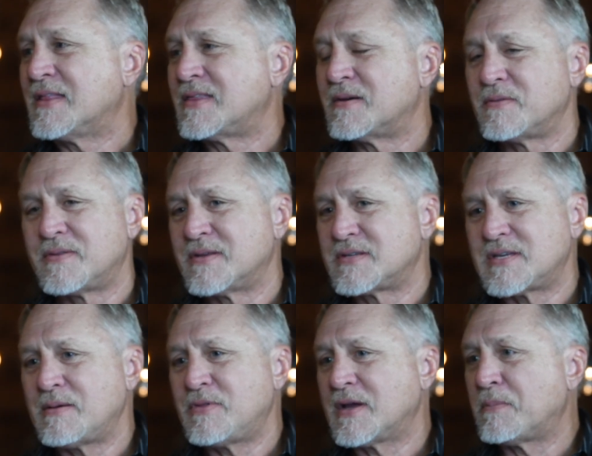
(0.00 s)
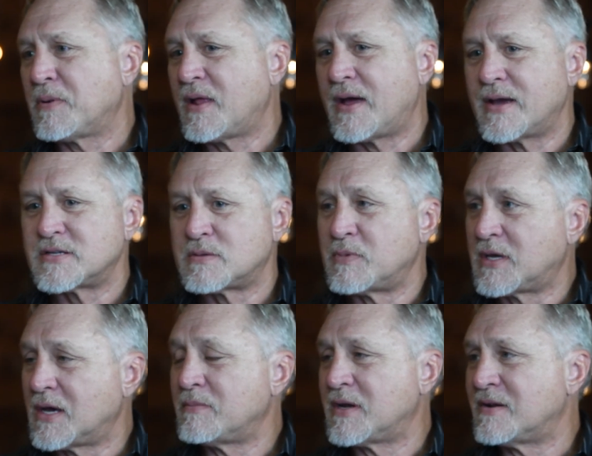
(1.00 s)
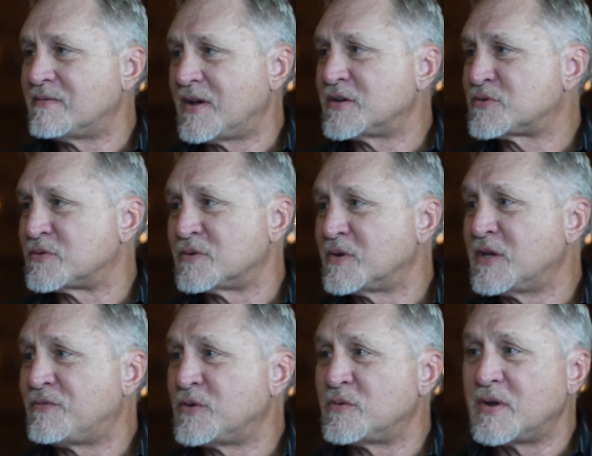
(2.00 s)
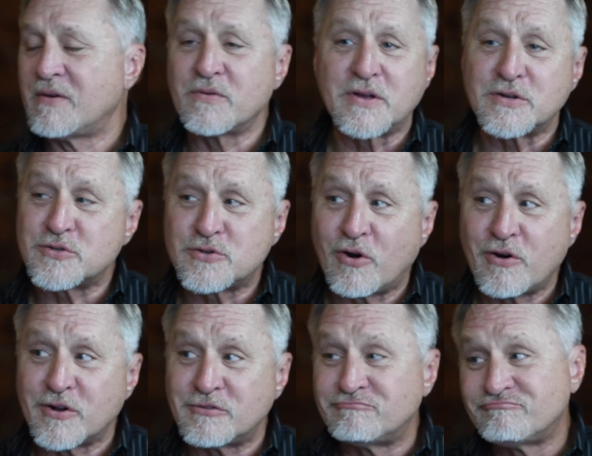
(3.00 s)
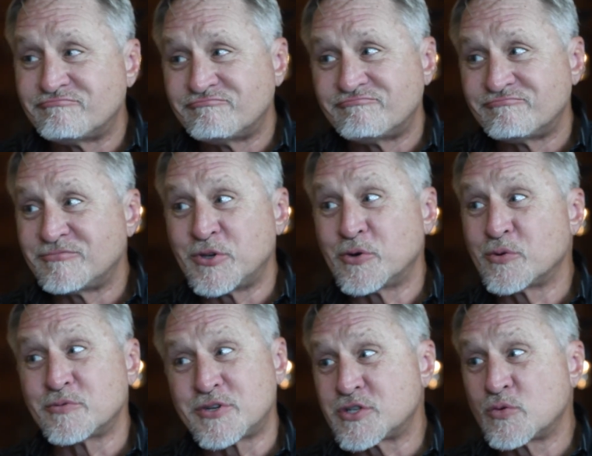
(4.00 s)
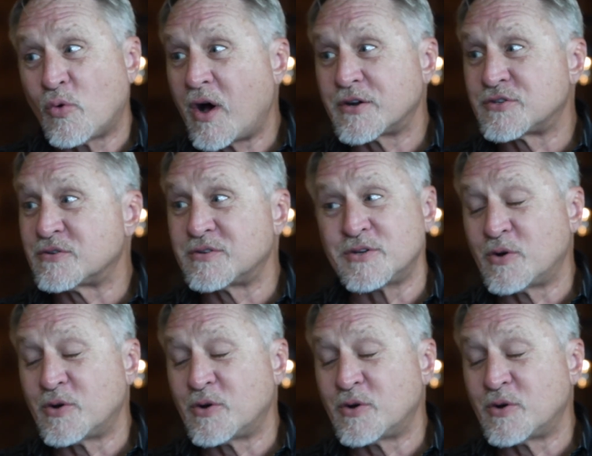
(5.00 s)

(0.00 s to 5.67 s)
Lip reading: The same thing applies to becoming an investor. If you never get started, you're just a watcher and